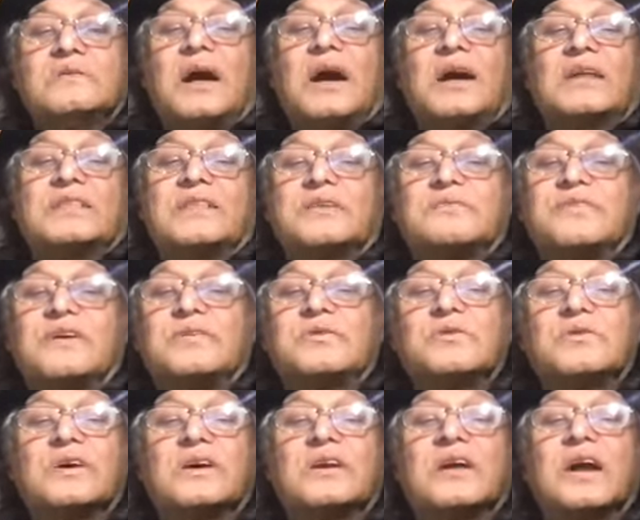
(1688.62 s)
Akhtar
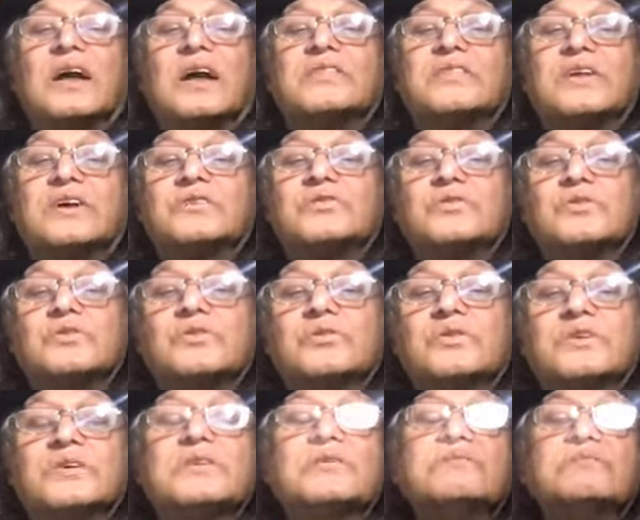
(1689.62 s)
Farooq and Gaddar
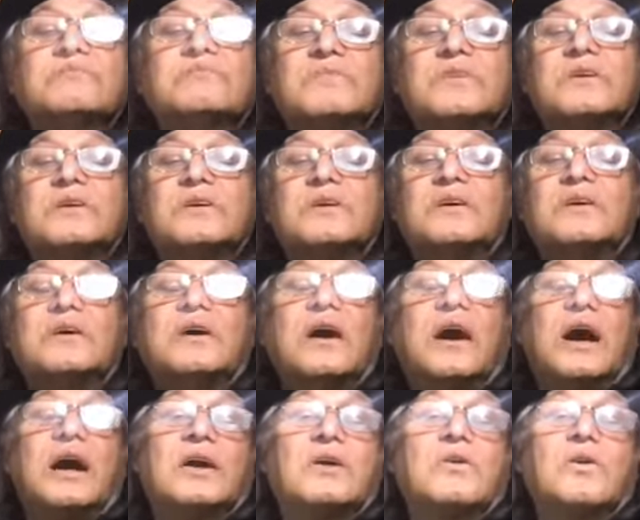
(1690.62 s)
Chaudhry.
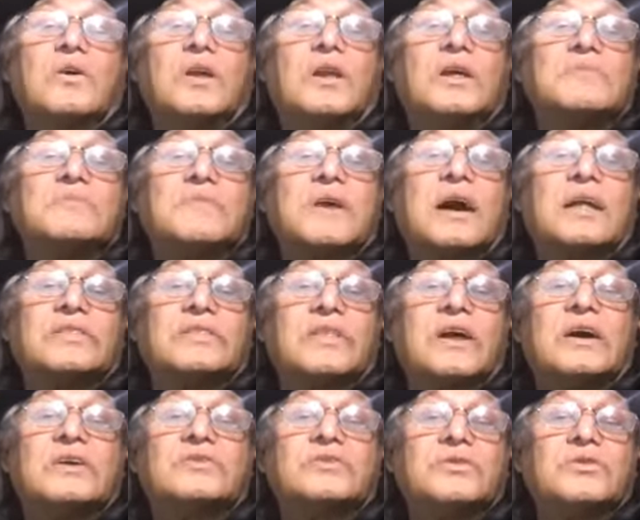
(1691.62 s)
I call him
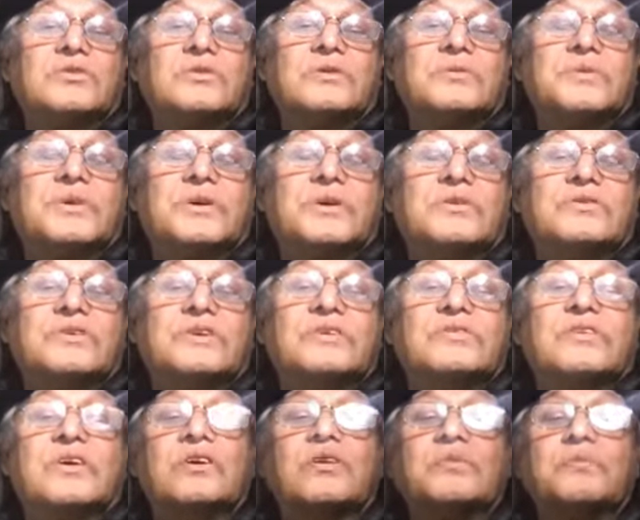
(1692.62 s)
Gaddar Chaudhry because he
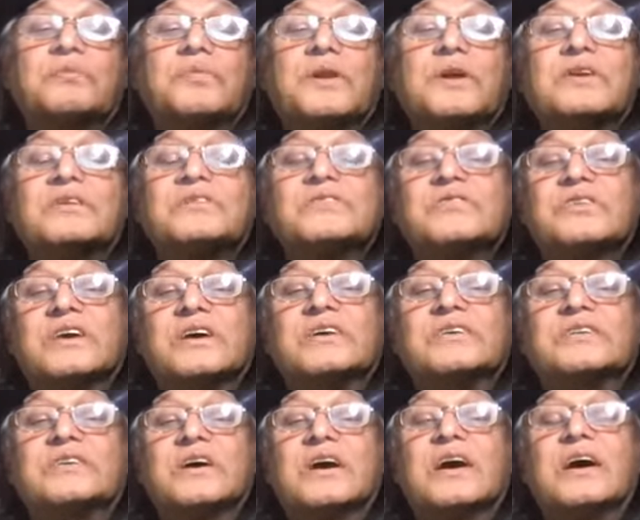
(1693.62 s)
is a complete
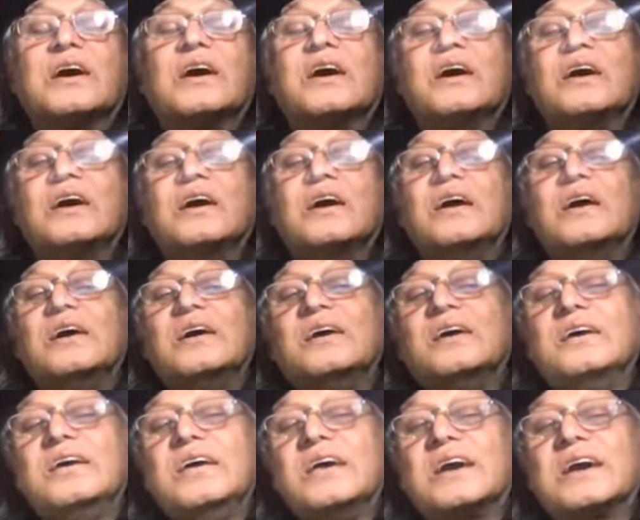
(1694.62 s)
traitor.
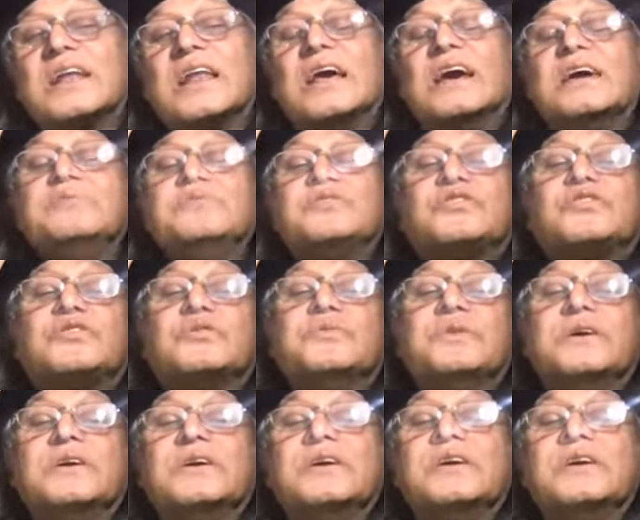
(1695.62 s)
He claims to
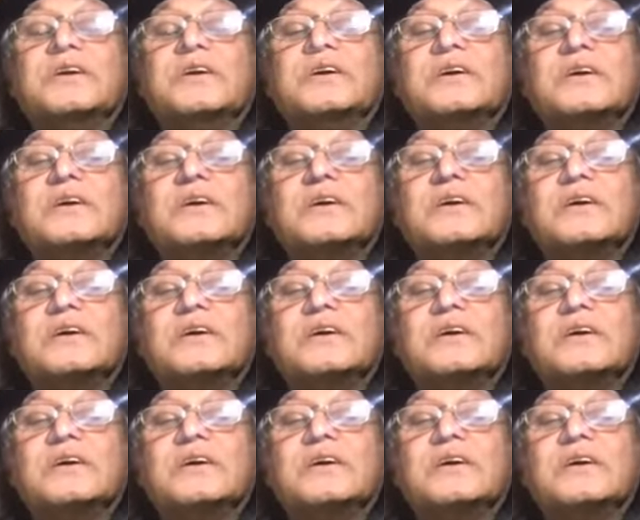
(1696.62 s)
be